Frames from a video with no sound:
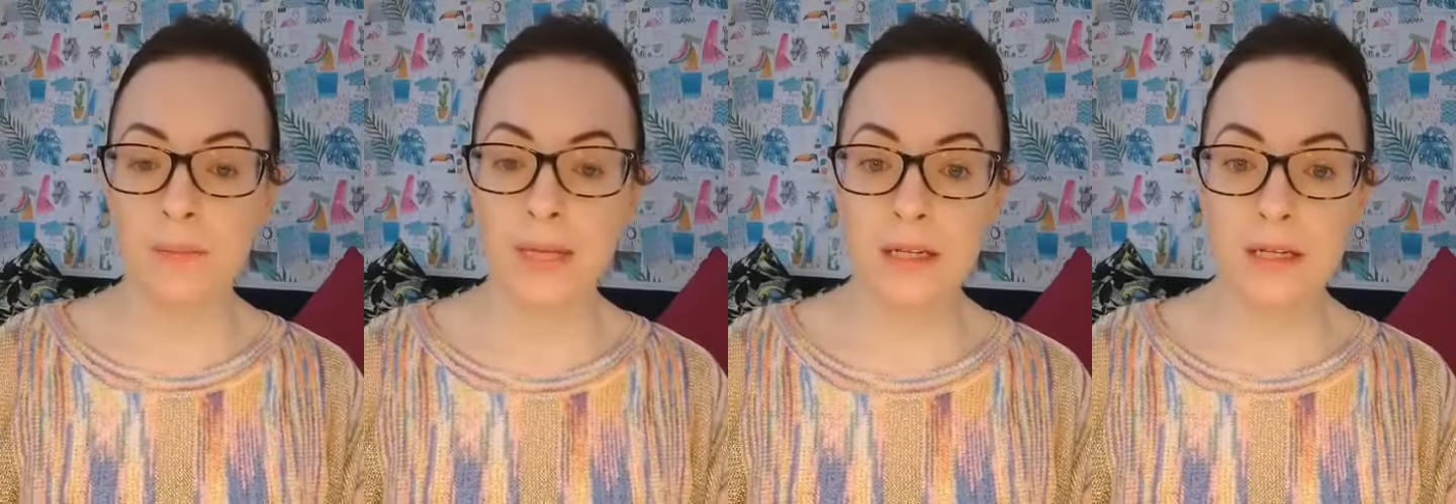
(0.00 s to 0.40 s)

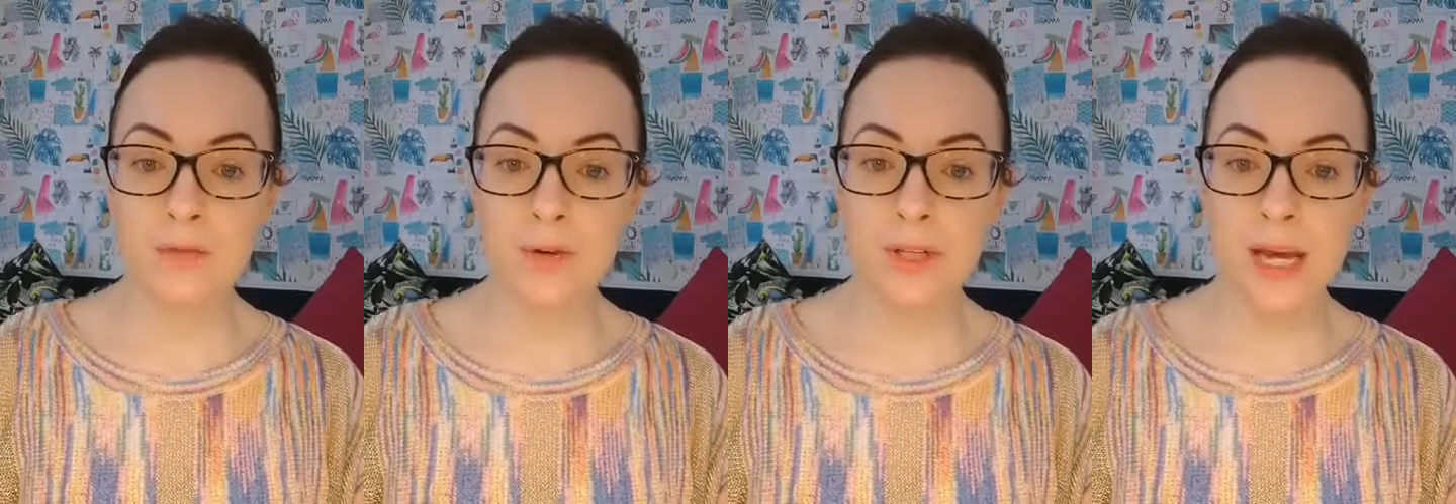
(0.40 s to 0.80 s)
meals
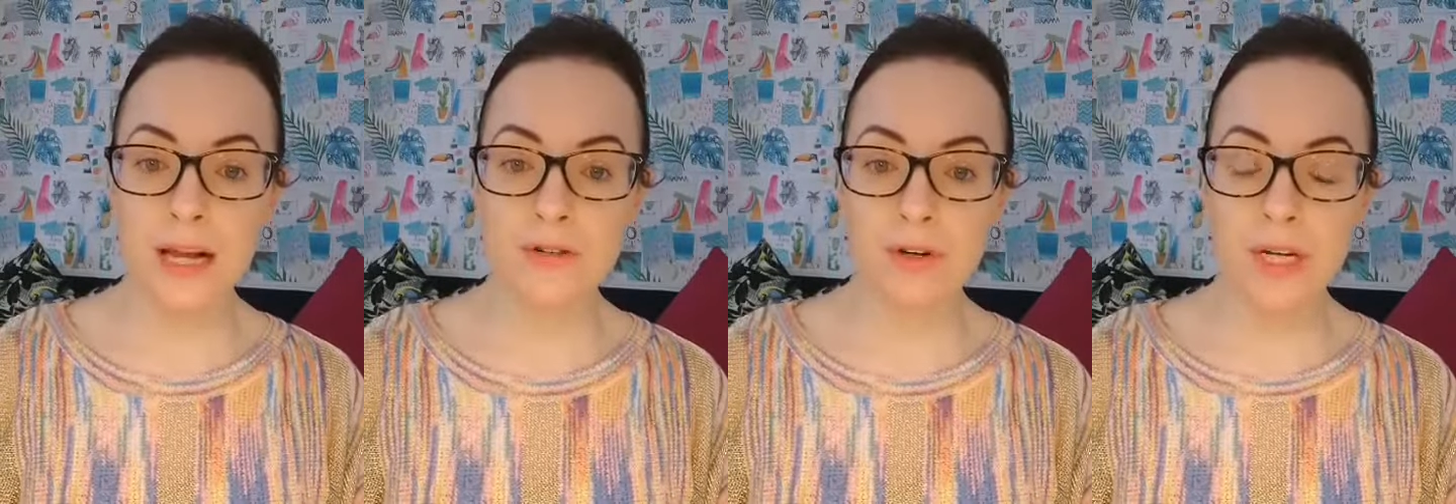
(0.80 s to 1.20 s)
for the
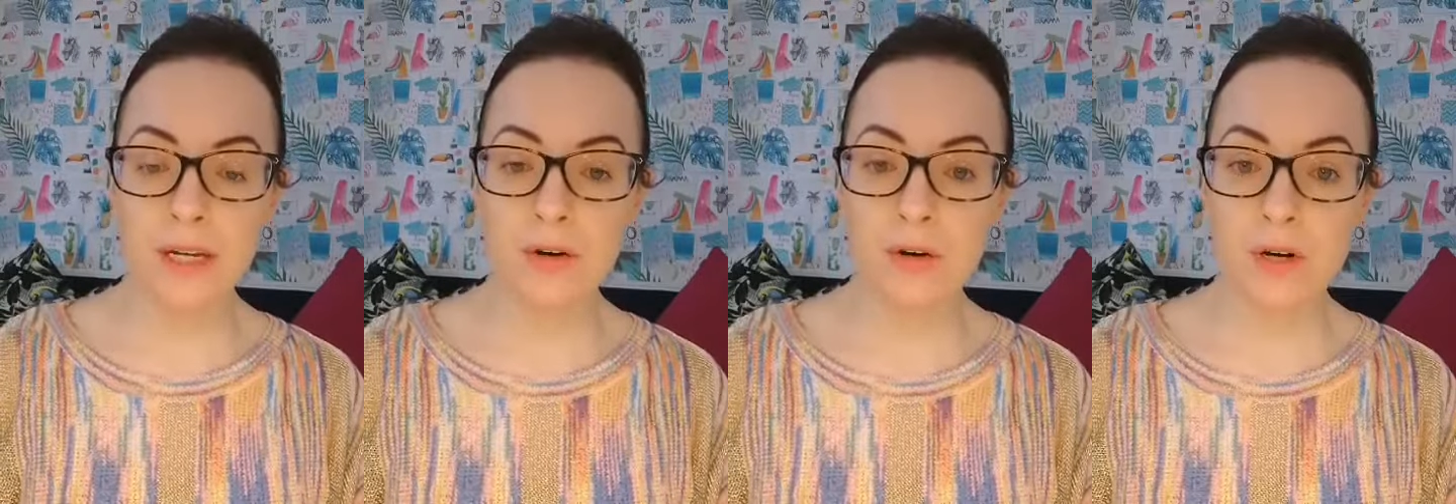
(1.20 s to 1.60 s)

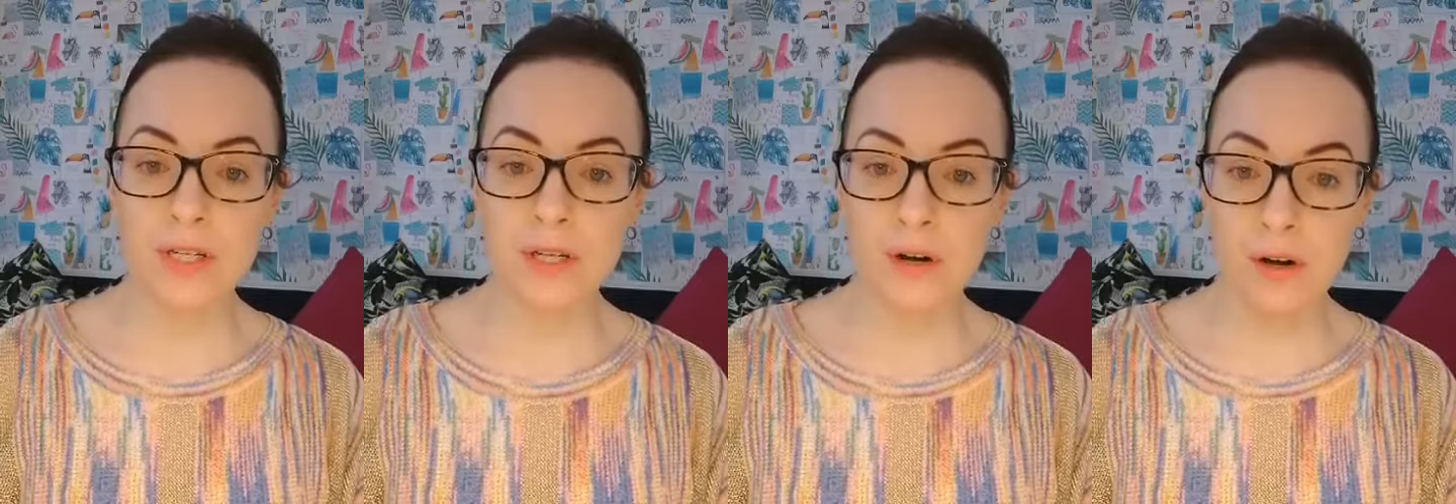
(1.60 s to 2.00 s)
elderly or
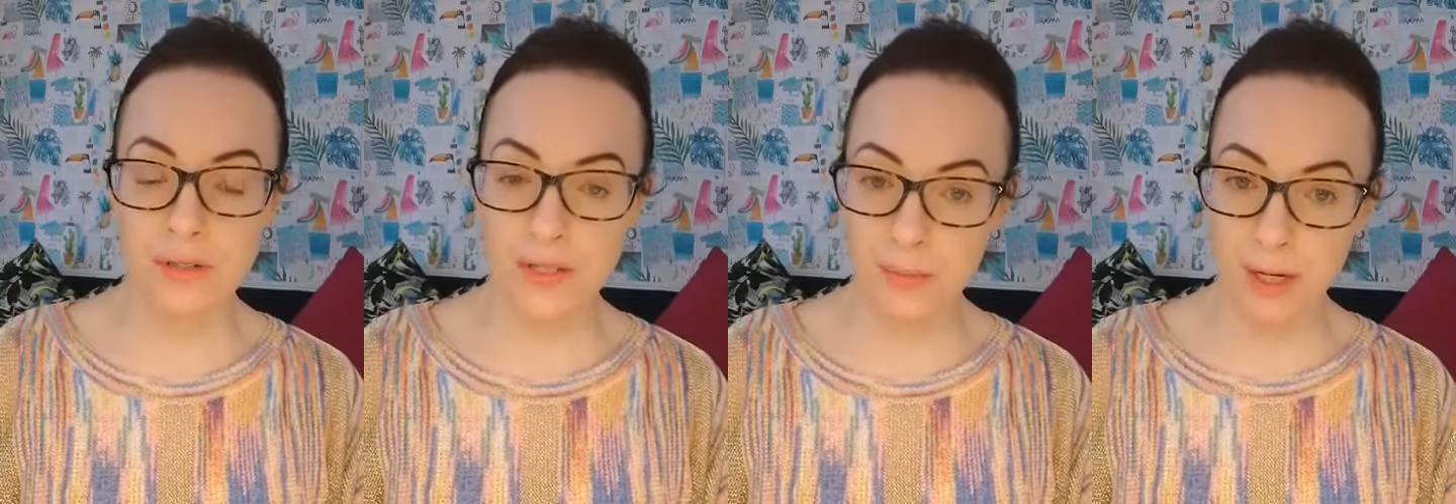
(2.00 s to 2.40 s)

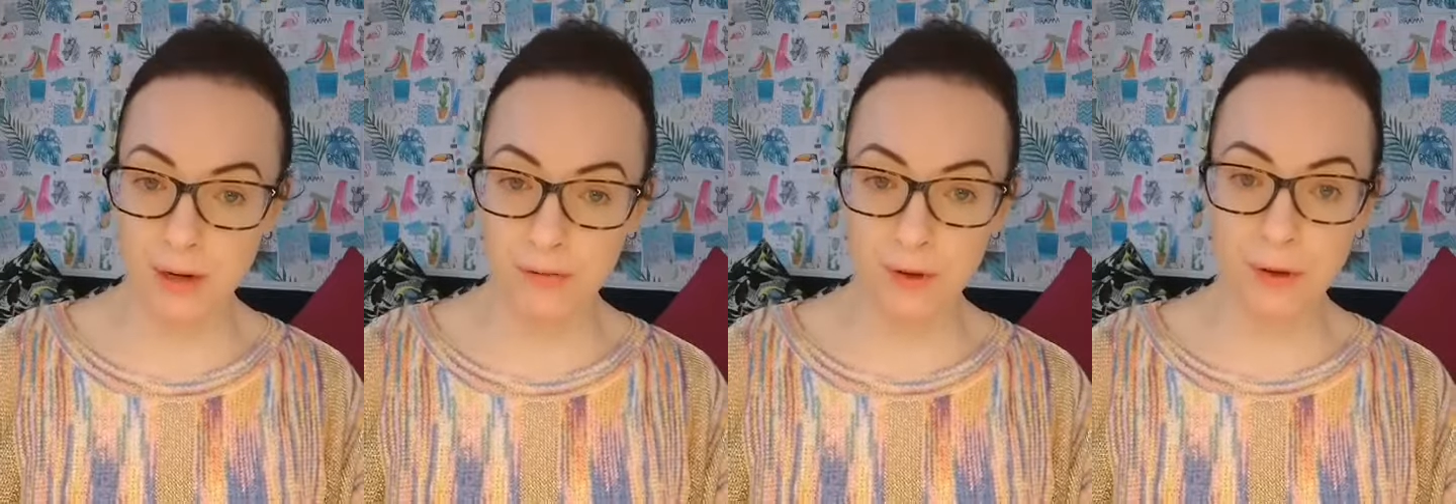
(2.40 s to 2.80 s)
someone
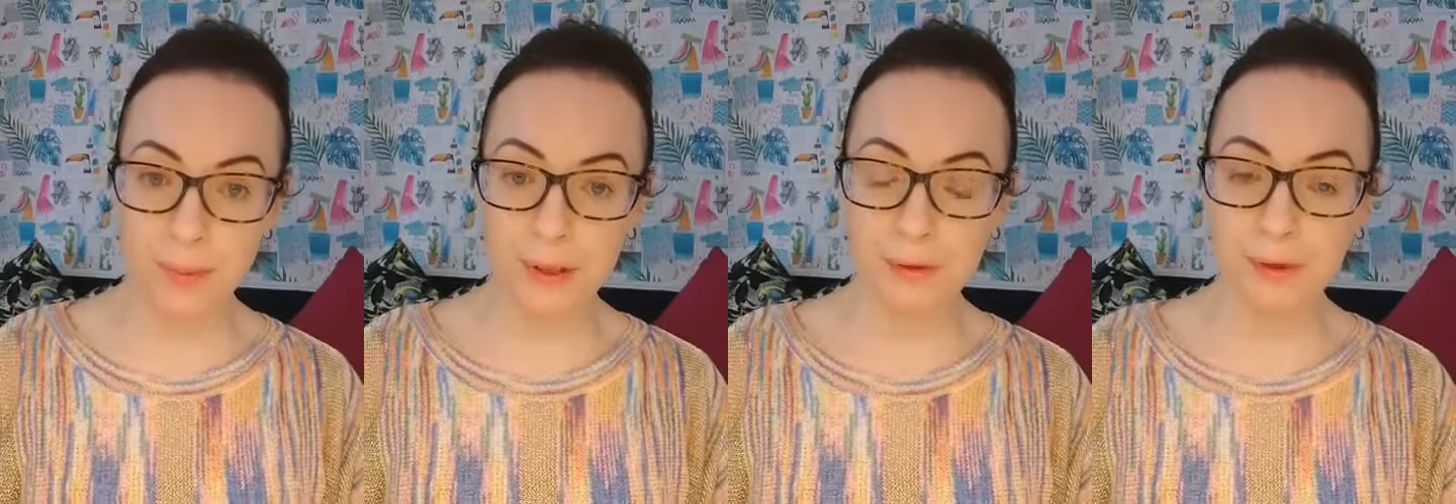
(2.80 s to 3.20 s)
in a
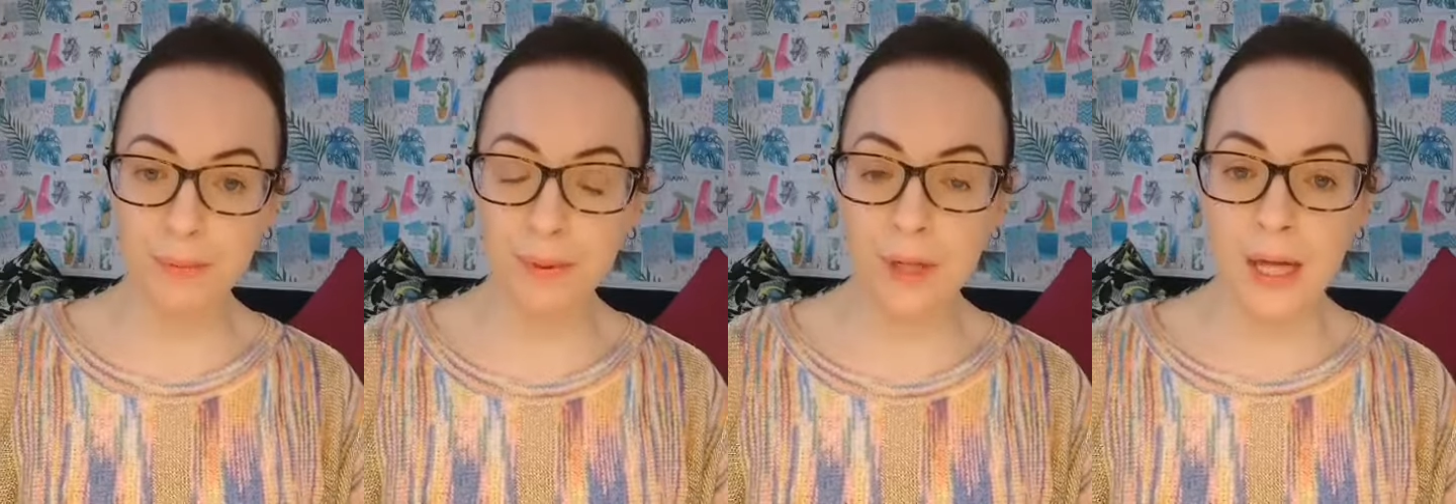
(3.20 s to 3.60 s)
vulnerable
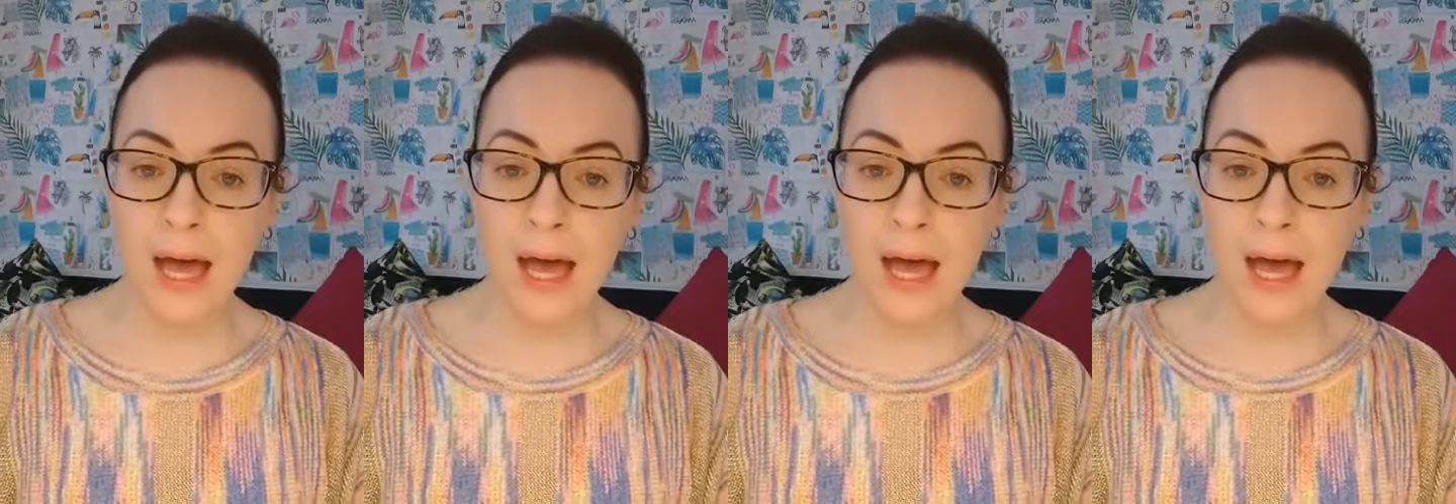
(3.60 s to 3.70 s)
group.